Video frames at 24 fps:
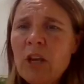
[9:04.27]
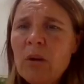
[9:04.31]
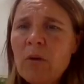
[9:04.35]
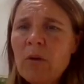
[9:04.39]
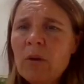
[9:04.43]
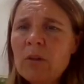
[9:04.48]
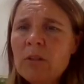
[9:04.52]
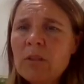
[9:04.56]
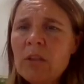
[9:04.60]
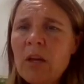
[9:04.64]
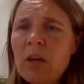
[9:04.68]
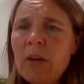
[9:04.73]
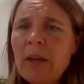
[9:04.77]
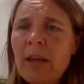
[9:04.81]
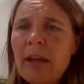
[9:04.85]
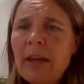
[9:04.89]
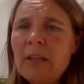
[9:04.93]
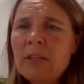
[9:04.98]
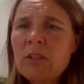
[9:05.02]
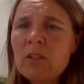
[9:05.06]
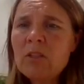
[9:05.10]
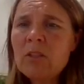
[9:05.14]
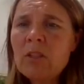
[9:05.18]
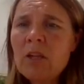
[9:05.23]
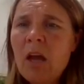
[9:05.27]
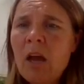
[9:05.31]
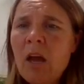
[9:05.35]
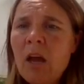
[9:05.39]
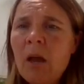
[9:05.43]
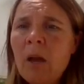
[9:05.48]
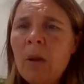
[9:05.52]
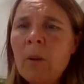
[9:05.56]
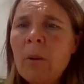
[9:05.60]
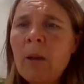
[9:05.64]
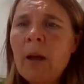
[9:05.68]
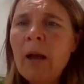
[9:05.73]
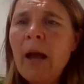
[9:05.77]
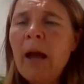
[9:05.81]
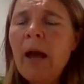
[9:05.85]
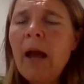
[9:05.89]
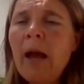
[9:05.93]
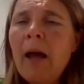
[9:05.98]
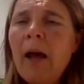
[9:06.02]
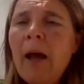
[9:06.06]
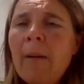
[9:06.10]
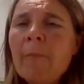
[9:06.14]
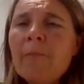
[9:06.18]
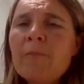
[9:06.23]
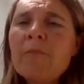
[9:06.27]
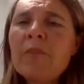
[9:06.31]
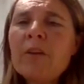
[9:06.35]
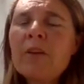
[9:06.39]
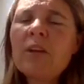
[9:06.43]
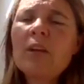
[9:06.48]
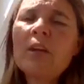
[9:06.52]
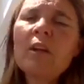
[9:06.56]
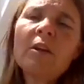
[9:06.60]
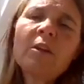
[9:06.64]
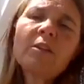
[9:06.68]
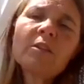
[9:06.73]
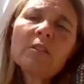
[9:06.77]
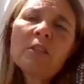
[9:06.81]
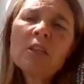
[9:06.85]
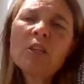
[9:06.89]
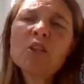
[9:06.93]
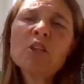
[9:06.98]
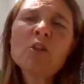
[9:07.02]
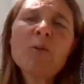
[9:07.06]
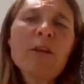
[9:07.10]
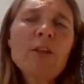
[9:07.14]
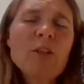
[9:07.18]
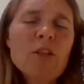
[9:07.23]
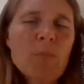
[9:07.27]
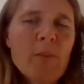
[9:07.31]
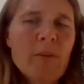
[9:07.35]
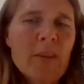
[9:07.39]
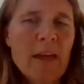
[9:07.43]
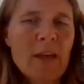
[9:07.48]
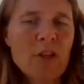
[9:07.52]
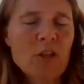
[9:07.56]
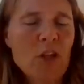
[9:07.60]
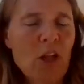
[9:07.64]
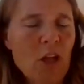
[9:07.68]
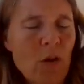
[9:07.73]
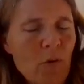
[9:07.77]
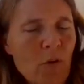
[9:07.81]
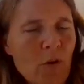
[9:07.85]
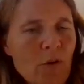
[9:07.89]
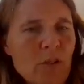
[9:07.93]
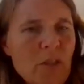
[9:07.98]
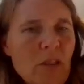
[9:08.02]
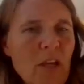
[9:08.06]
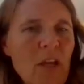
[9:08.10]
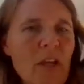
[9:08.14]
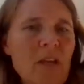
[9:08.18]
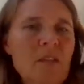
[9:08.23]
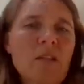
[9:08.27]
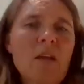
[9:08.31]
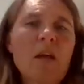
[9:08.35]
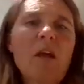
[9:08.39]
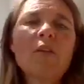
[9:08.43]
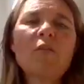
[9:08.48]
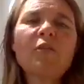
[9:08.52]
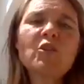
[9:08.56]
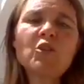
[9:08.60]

Cross. Okay, so the situation with Ashley Cross is